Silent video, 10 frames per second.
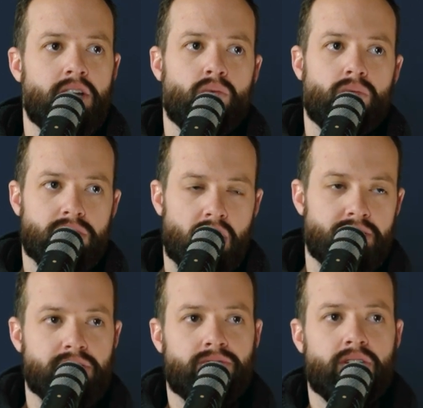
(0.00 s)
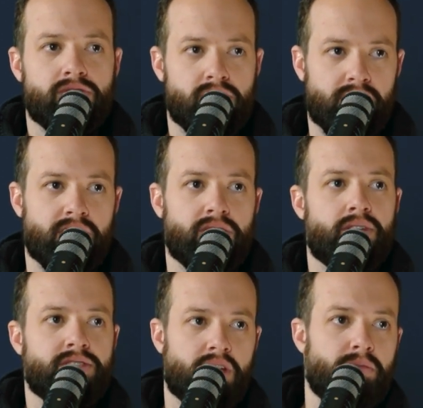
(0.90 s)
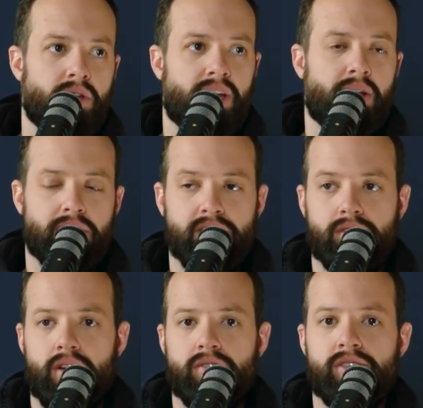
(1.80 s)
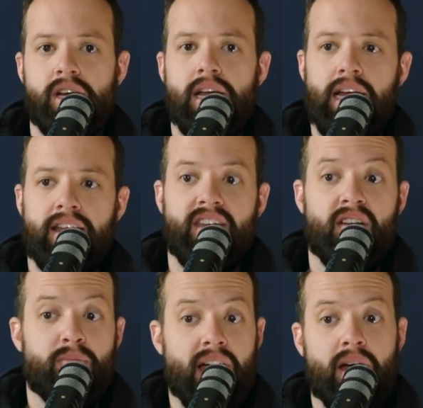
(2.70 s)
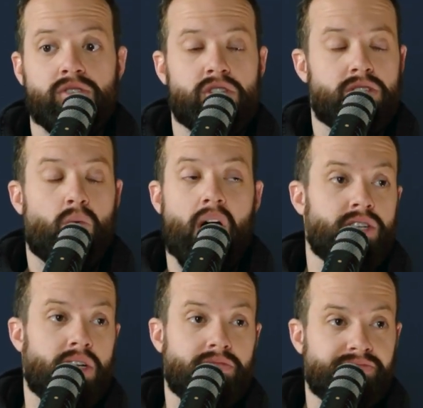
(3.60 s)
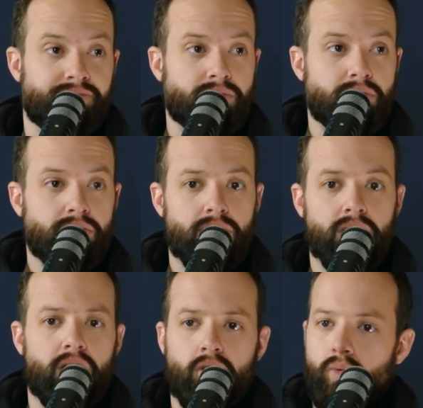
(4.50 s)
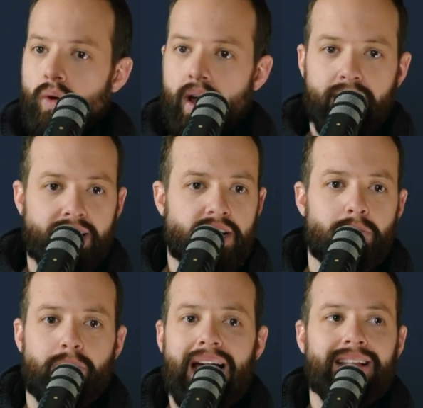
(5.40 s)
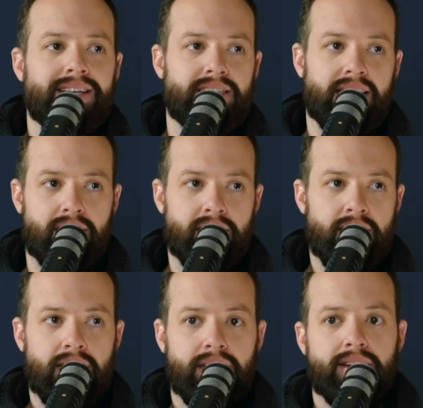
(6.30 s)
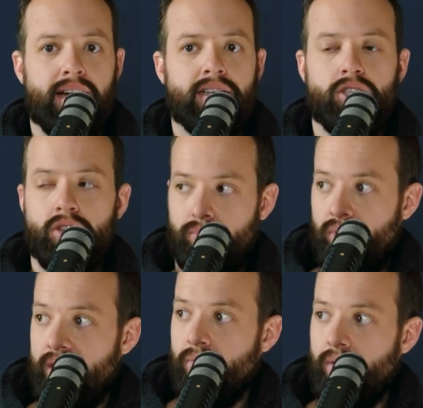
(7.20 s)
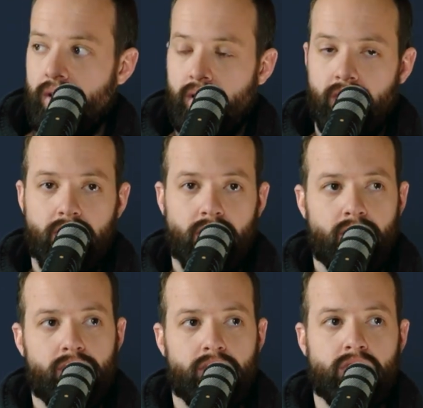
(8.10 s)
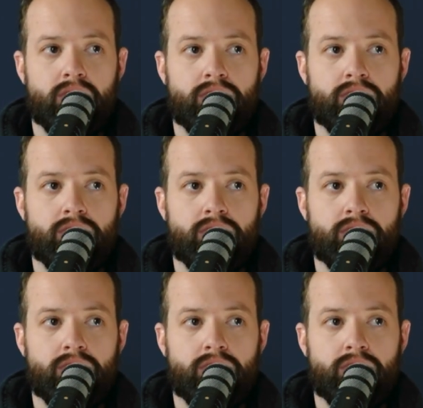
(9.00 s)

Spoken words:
was on these phones, using these phones and communicating with these phones. And the FBI was just watching, compiling data. They got to the point where over the